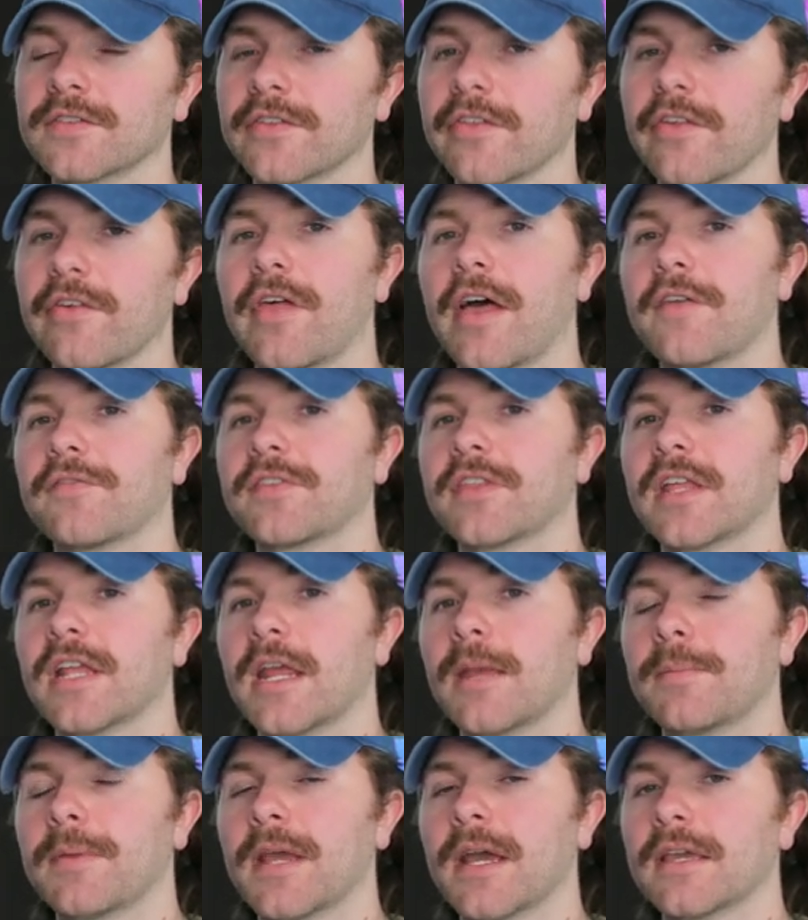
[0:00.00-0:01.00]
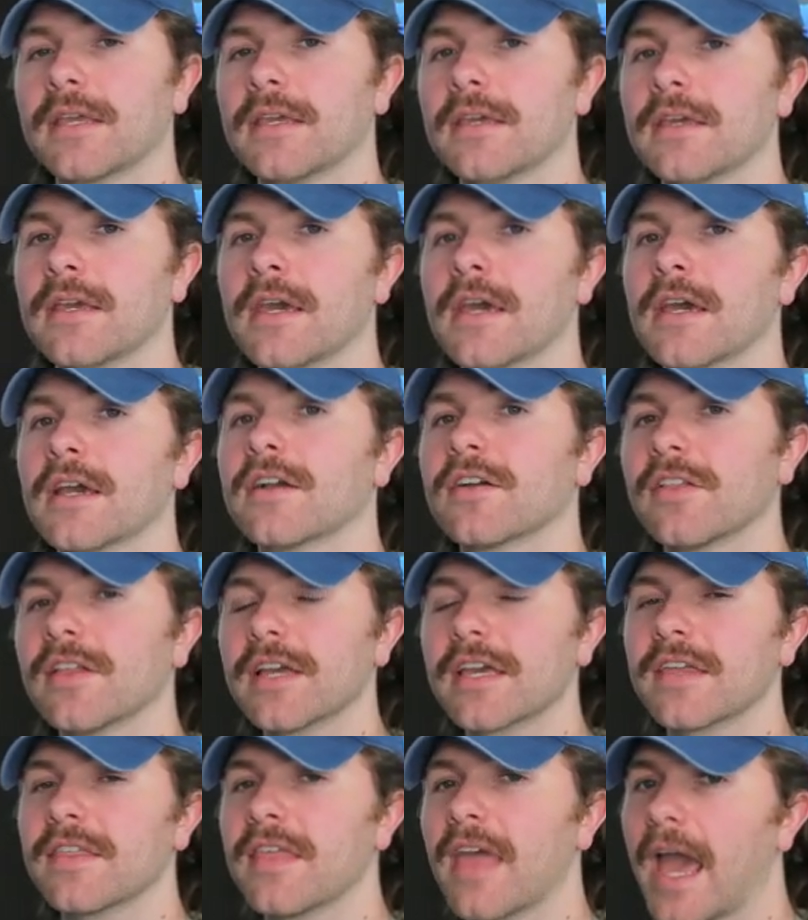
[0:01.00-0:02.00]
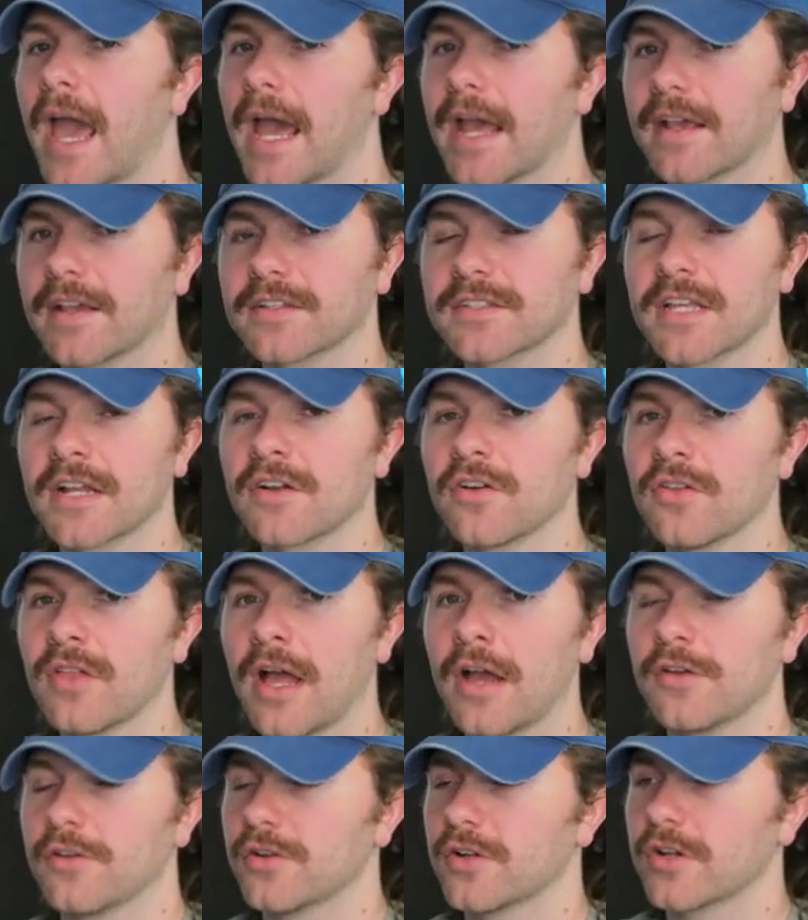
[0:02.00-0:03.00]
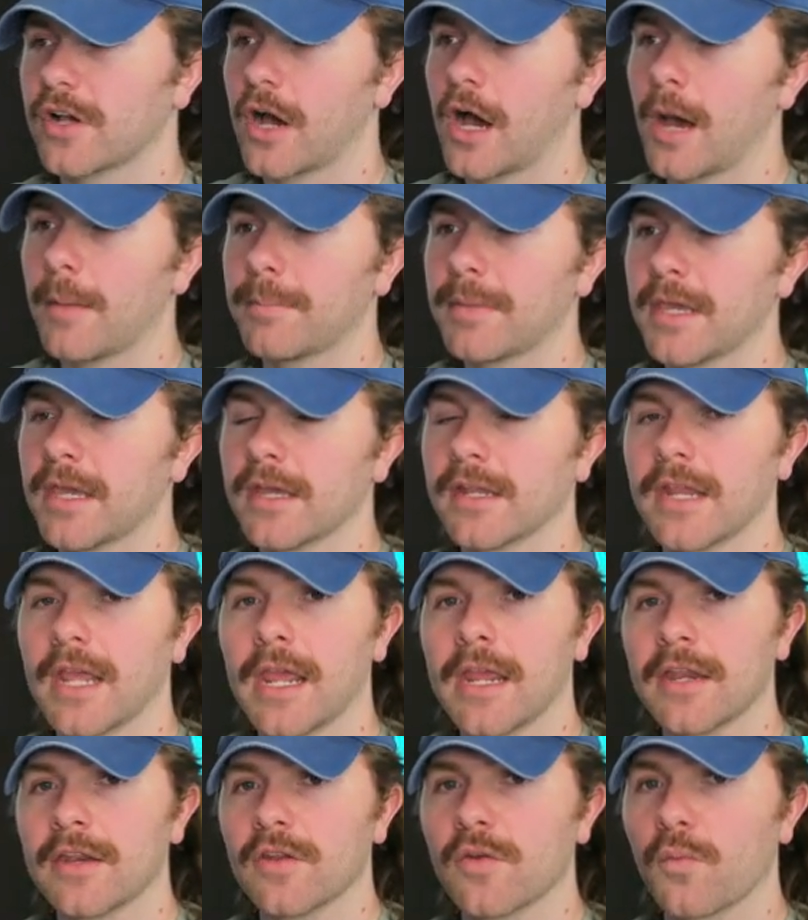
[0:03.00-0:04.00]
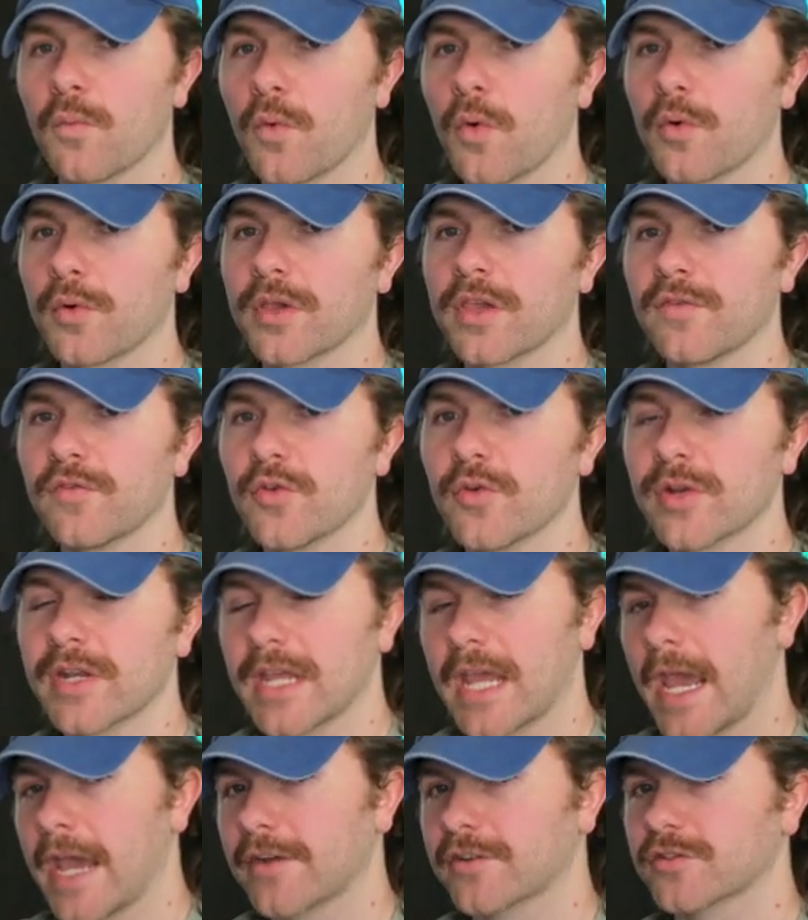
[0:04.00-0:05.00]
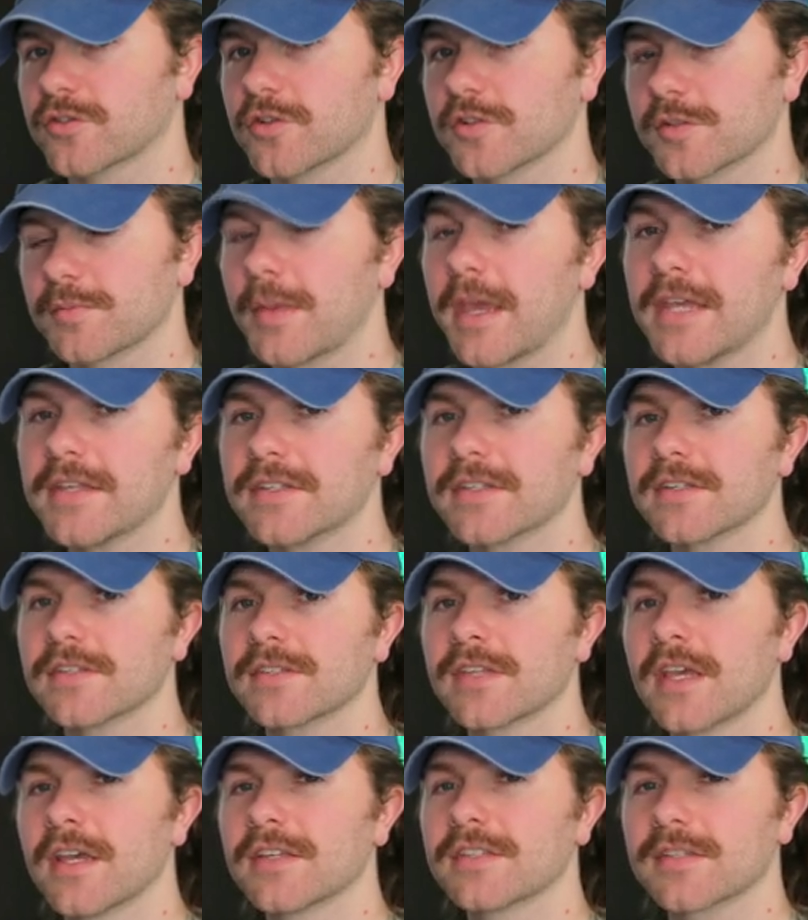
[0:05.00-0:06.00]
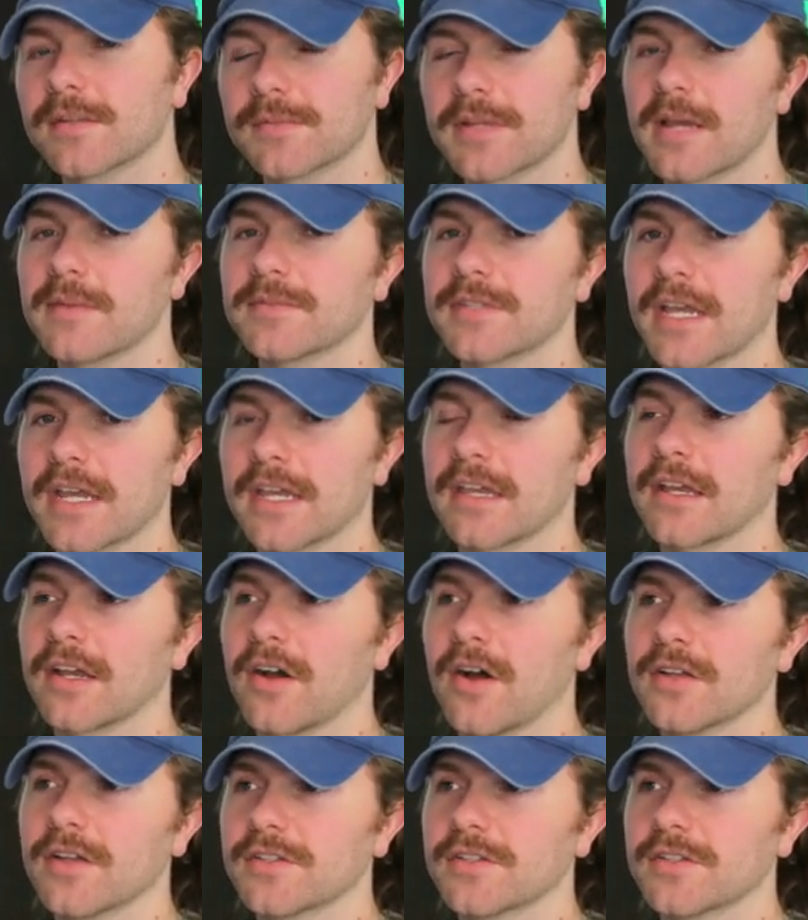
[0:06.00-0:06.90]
the left of the A P I key. Click that, because that'll allow you to copy it and it won't give you any extra spaces. Sometimes that can cause